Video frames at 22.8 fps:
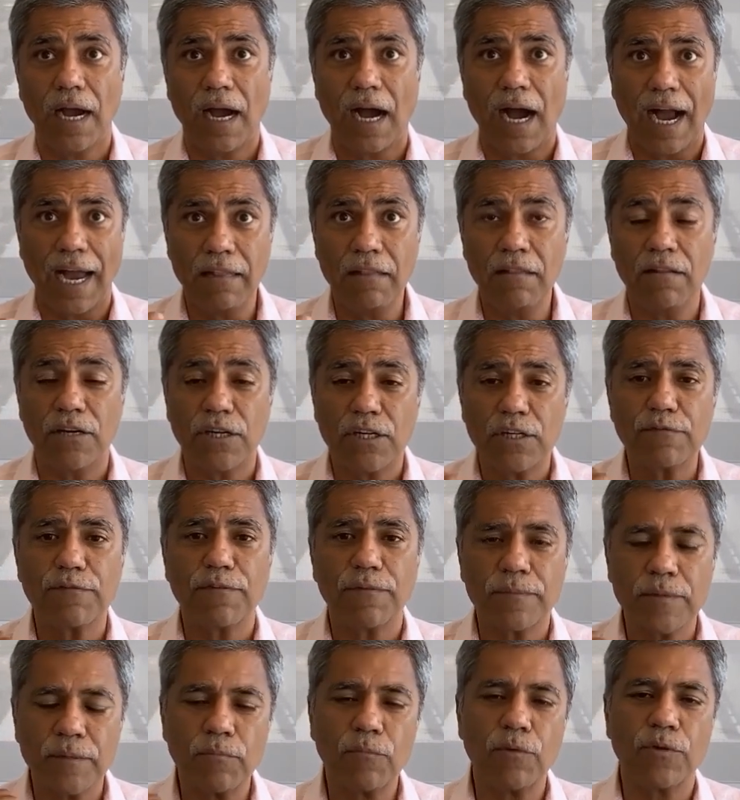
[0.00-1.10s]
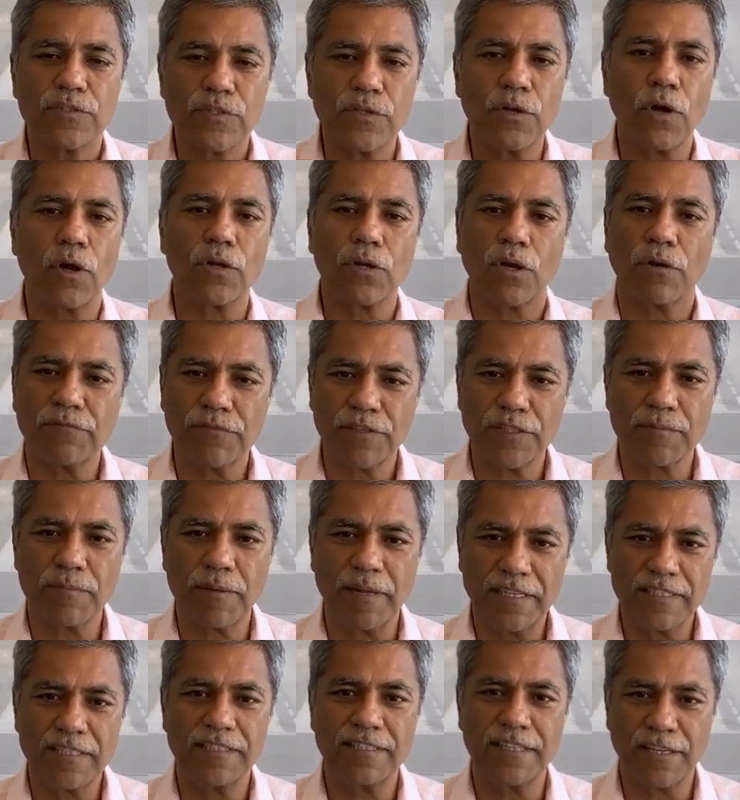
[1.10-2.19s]
learn from the most non-obvious
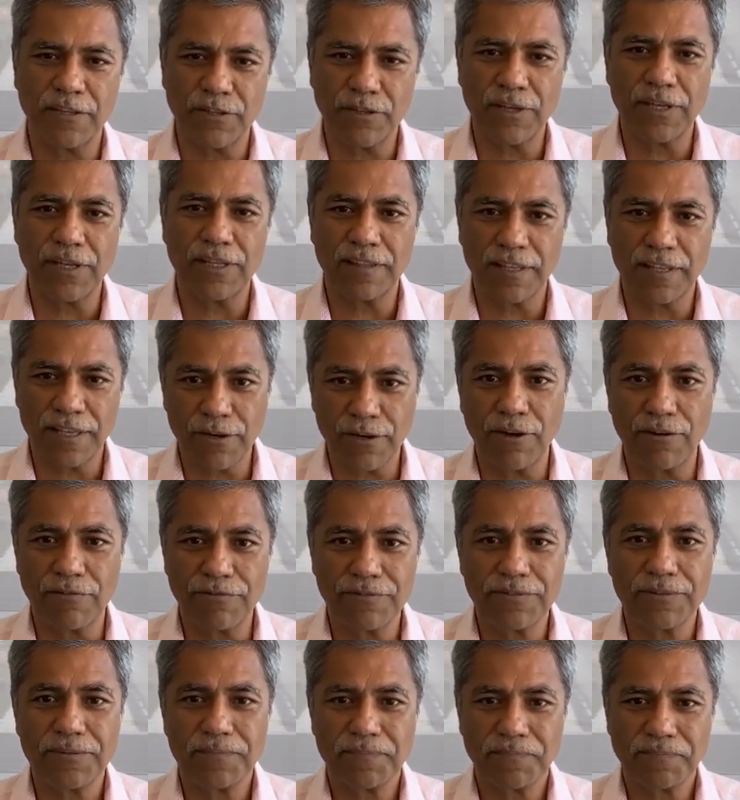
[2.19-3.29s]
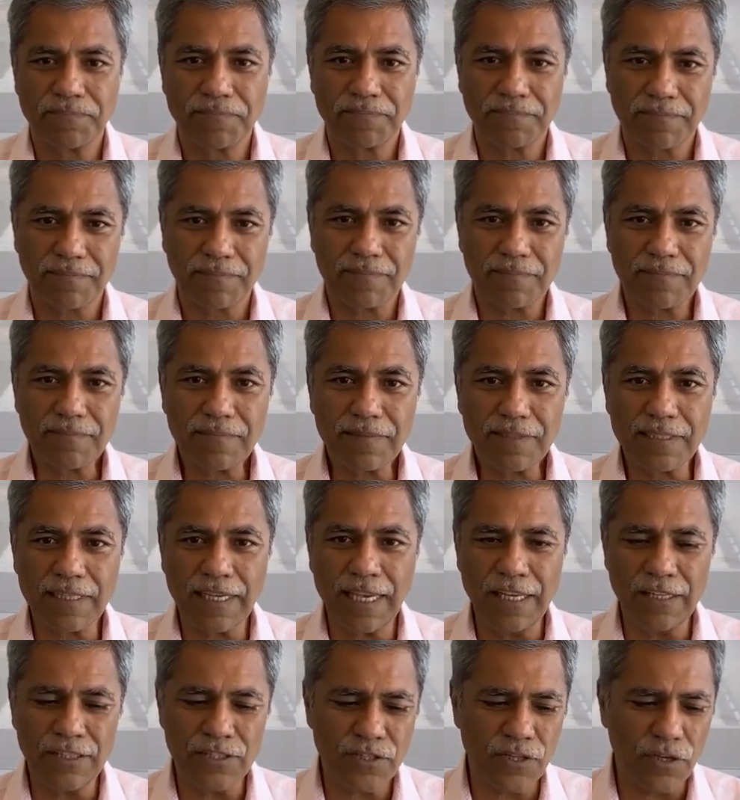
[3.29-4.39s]
places that you can think of,
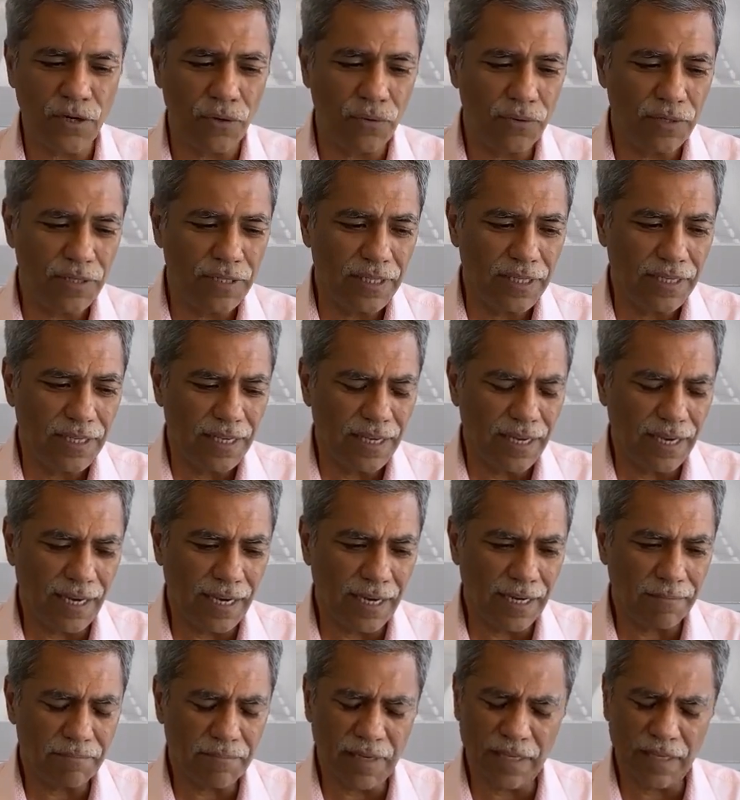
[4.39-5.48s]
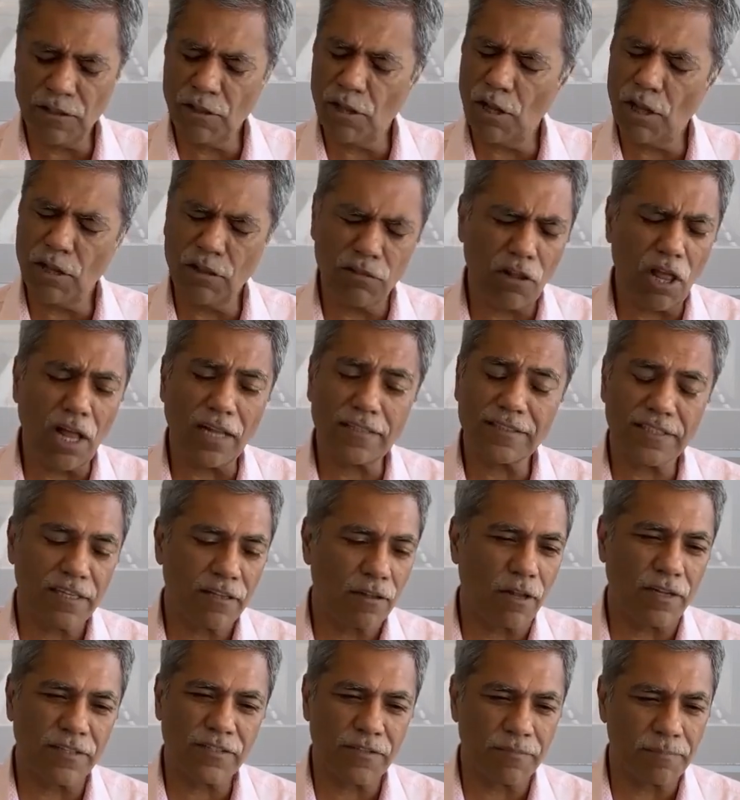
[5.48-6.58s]
and so lots and
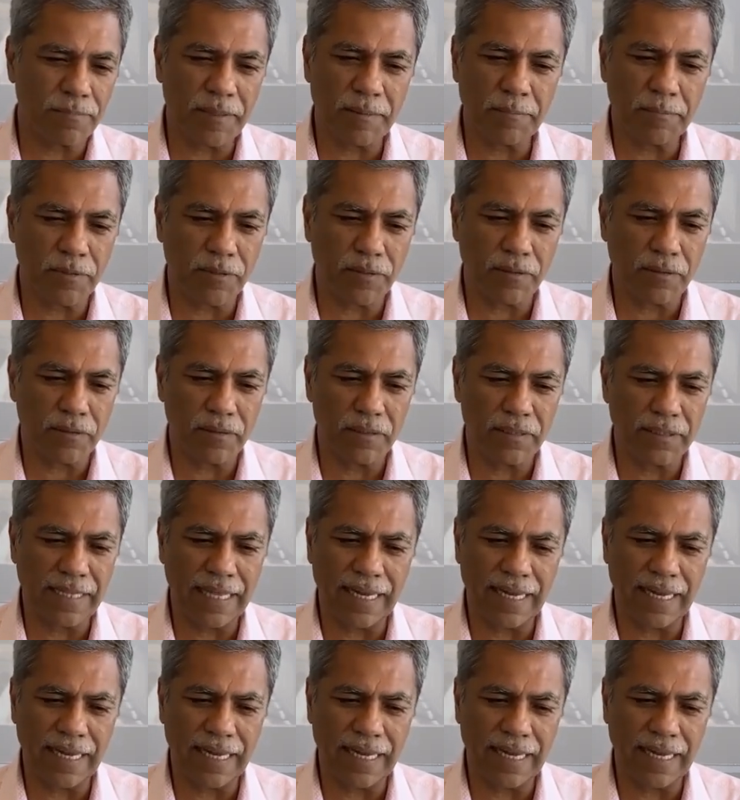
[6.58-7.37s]
lots of people that